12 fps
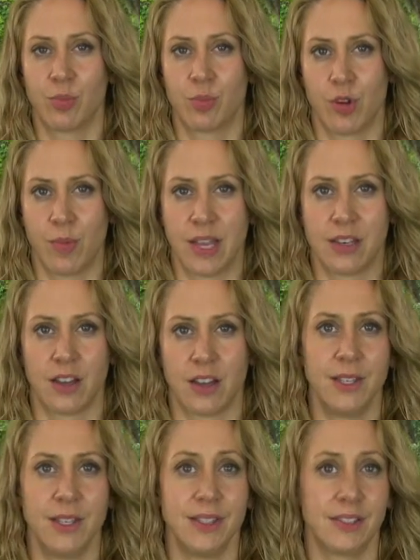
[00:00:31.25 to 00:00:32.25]
probate
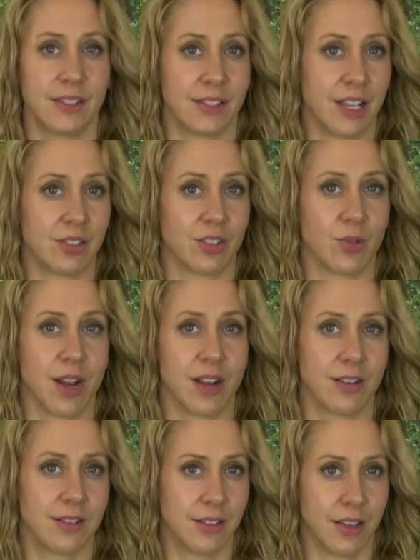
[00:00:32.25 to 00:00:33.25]
documents, assessor's
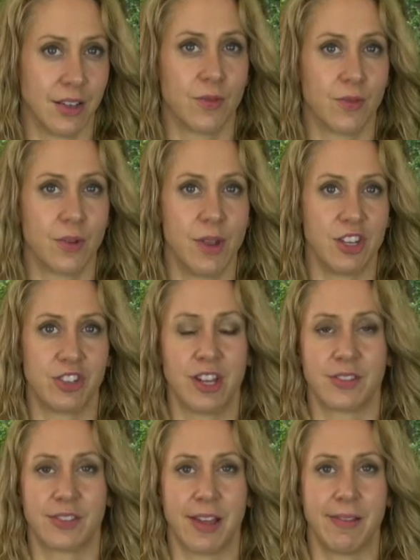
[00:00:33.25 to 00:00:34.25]
records, and other
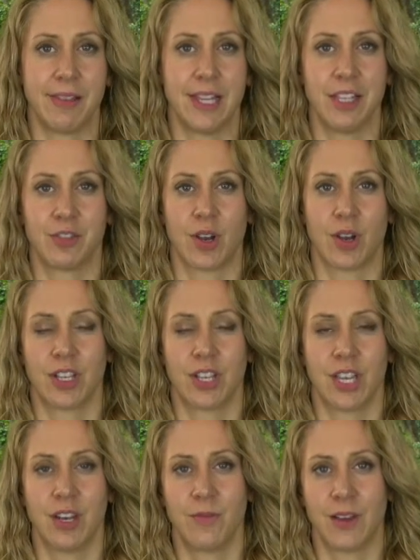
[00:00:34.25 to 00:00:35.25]
information outside the lands
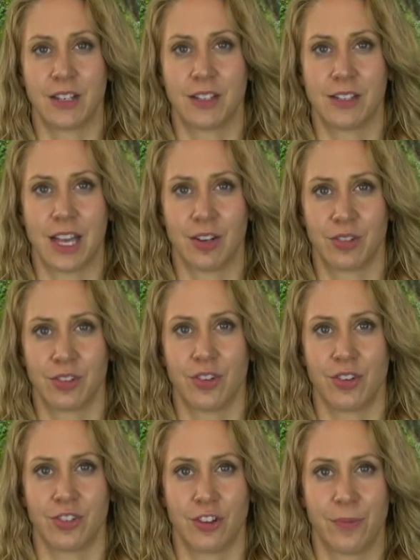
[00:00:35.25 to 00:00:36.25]
records can affect a title
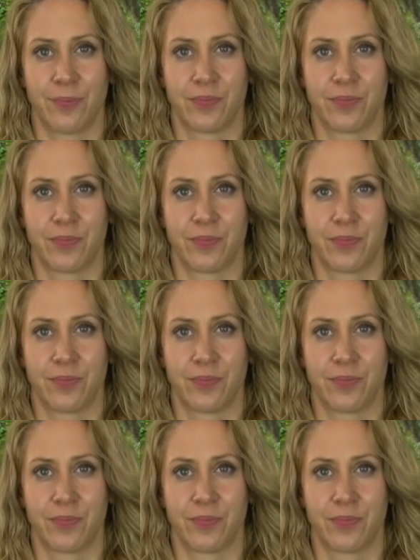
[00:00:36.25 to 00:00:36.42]
search.